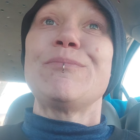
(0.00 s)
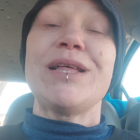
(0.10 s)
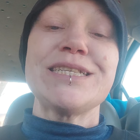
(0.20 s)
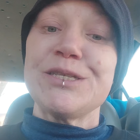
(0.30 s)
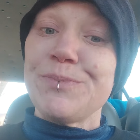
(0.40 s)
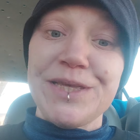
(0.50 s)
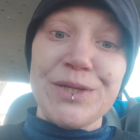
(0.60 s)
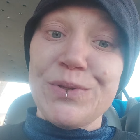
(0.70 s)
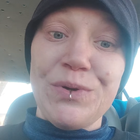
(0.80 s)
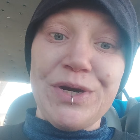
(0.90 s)
Blessed be
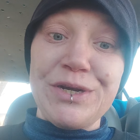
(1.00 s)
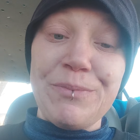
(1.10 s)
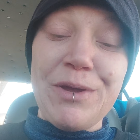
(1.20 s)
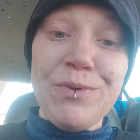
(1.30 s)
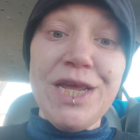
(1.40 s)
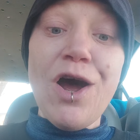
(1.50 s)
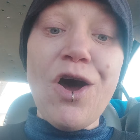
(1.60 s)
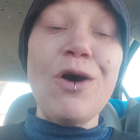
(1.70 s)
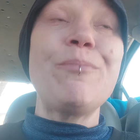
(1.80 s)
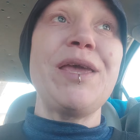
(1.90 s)
the Lord. May we
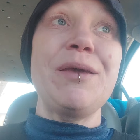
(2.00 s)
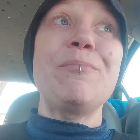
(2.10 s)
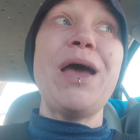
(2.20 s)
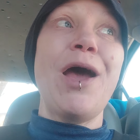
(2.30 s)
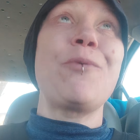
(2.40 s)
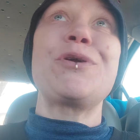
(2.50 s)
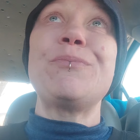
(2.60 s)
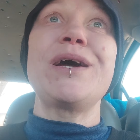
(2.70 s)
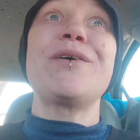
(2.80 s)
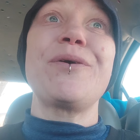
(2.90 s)
all be empowered
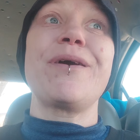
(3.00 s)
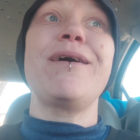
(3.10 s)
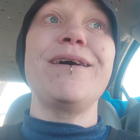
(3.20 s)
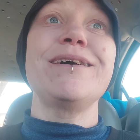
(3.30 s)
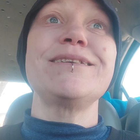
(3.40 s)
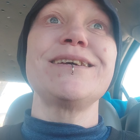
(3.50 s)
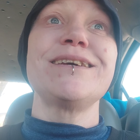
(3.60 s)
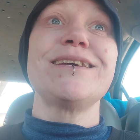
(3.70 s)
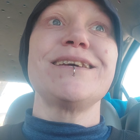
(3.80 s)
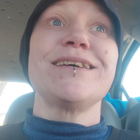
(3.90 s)
by our God
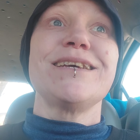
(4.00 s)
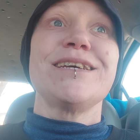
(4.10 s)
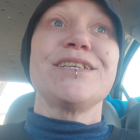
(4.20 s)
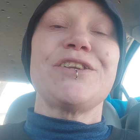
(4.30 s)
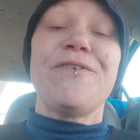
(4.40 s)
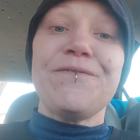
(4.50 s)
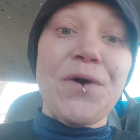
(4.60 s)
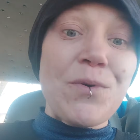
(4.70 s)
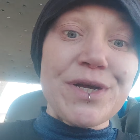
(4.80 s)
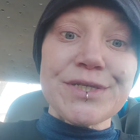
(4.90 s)
to
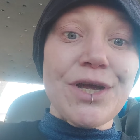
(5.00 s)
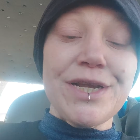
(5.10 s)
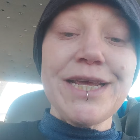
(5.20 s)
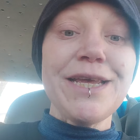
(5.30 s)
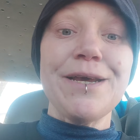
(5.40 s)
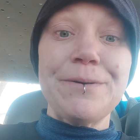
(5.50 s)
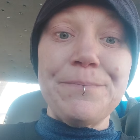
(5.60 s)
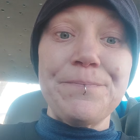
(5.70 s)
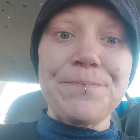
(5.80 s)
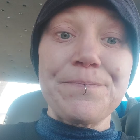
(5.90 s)
focus on
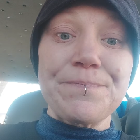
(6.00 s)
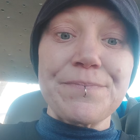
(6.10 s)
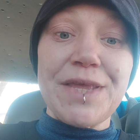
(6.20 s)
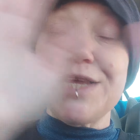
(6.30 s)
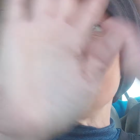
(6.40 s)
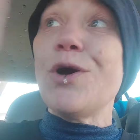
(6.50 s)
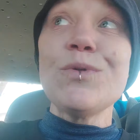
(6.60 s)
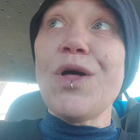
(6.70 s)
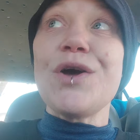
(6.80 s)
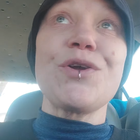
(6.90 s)
Him and
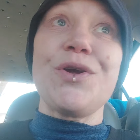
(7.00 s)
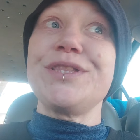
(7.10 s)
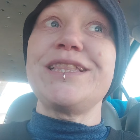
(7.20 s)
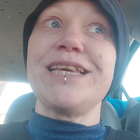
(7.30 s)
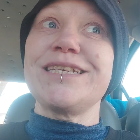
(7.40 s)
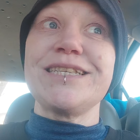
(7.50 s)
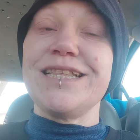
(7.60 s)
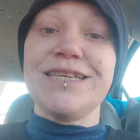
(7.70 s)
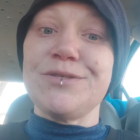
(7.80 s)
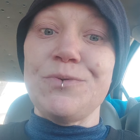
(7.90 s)
no longer on the things
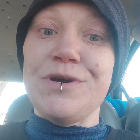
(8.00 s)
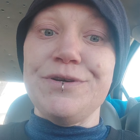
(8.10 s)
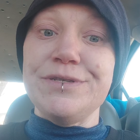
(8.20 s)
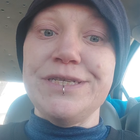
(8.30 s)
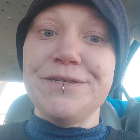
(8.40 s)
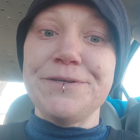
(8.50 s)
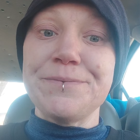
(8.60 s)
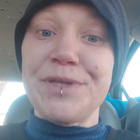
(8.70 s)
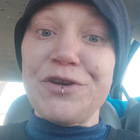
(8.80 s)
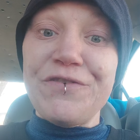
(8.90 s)
of this world
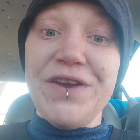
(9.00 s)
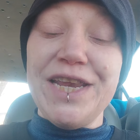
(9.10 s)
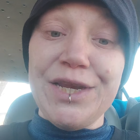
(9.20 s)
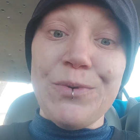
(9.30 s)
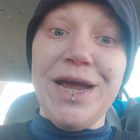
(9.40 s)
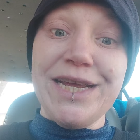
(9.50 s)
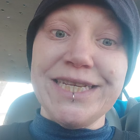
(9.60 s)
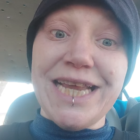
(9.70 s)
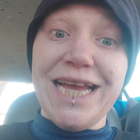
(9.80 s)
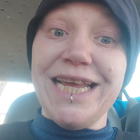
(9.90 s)
that are fading away
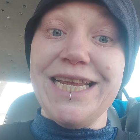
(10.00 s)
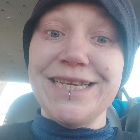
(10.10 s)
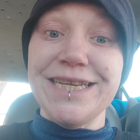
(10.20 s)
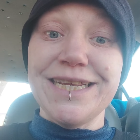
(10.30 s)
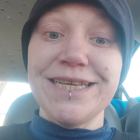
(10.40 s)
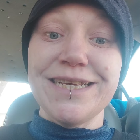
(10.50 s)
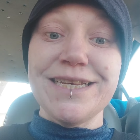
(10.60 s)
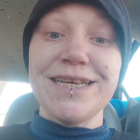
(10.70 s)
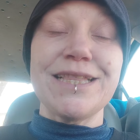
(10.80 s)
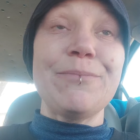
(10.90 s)
and dying.
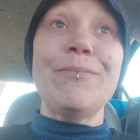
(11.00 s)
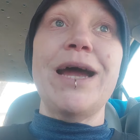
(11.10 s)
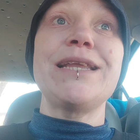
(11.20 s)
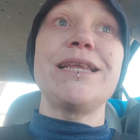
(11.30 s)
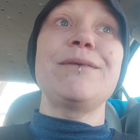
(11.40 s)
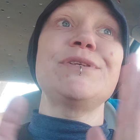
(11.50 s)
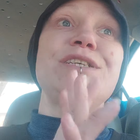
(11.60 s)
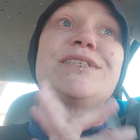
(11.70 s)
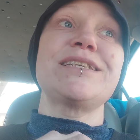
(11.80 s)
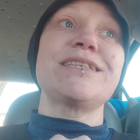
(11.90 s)
In the mighty name of
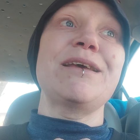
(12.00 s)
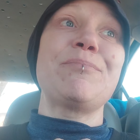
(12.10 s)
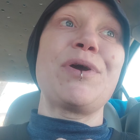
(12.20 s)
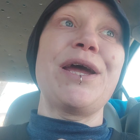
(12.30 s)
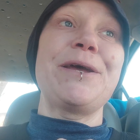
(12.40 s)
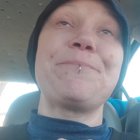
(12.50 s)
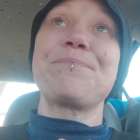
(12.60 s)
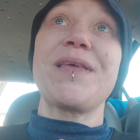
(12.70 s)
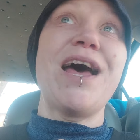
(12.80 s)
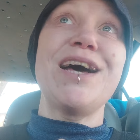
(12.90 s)
Jesus, I pray.
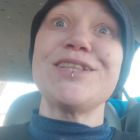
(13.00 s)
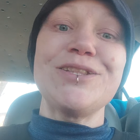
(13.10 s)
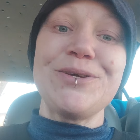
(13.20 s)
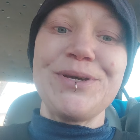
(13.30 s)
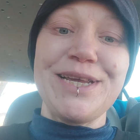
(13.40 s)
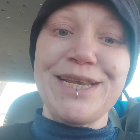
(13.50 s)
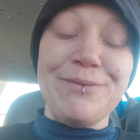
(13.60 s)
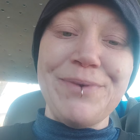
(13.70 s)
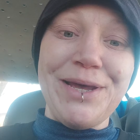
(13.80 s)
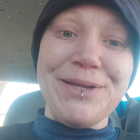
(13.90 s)
Hallelujah and
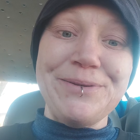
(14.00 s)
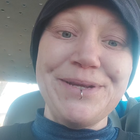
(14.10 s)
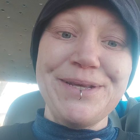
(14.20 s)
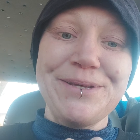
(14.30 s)
amen.